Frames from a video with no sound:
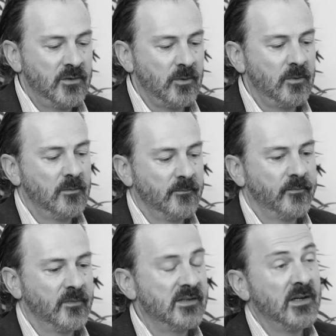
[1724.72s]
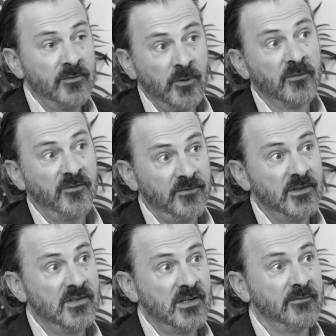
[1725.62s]
Two, there's
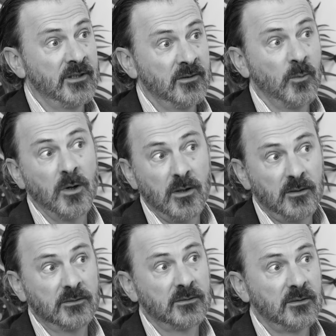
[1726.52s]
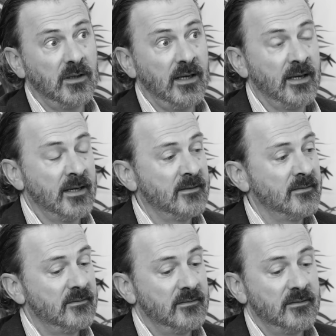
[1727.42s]
157 in the world.
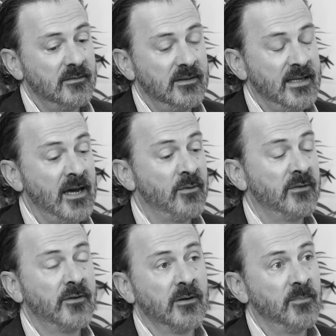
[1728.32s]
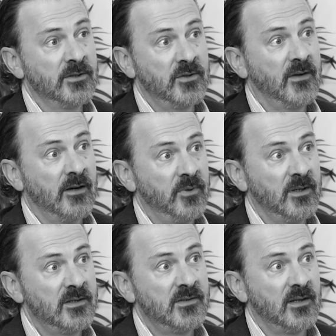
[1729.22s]
And now we've got a bunch of
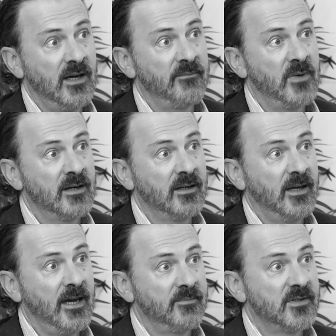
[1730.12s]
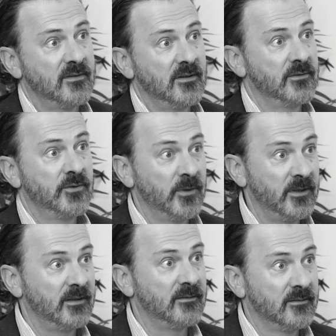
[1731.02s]
companies that have market caps of a
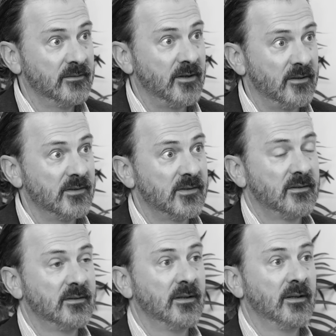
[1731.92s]
trillion dollars.